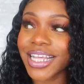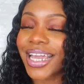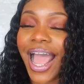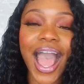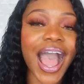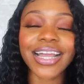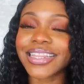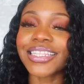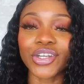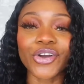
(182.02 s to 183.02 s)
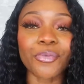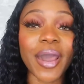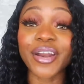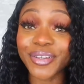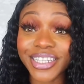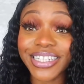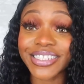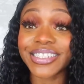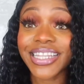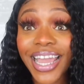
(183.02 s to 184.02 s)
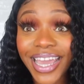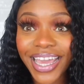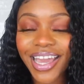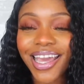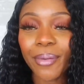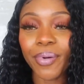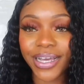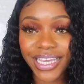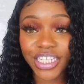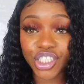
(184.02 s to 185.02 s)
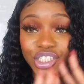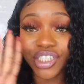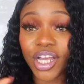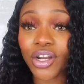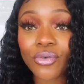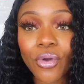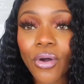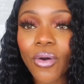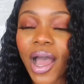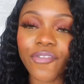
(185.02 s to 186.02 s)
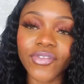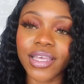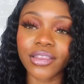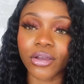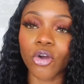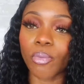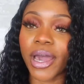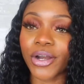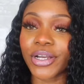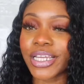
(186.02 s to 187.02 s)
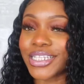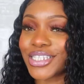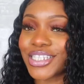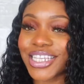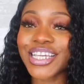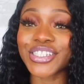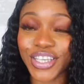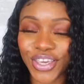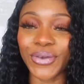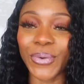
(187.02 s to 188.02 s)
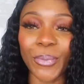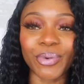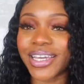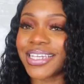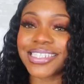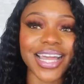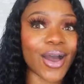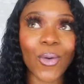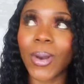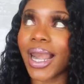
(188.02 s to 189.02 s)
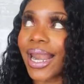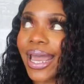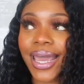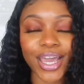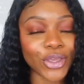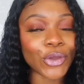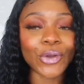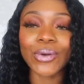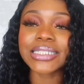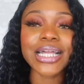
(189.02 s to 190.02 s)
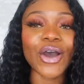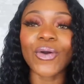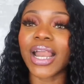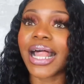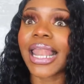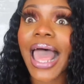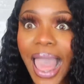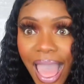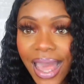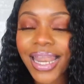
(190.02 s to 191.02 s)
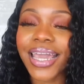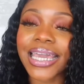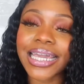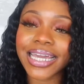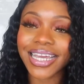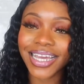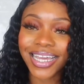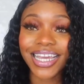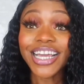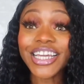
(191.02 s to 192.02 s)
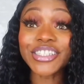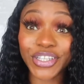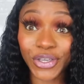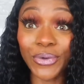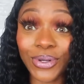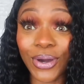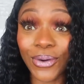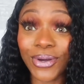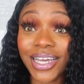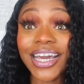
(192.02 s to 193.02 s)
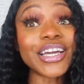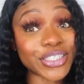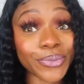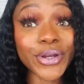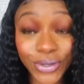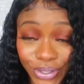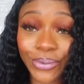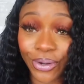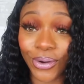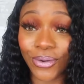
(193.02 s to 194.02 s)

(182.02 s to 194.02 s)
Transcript: like, I think the curl pattern did its thing. But in general, I feel like the curl pattern is cute, but it's not all that. You know, it's not all that. Like, it's cute though. It's real cute though.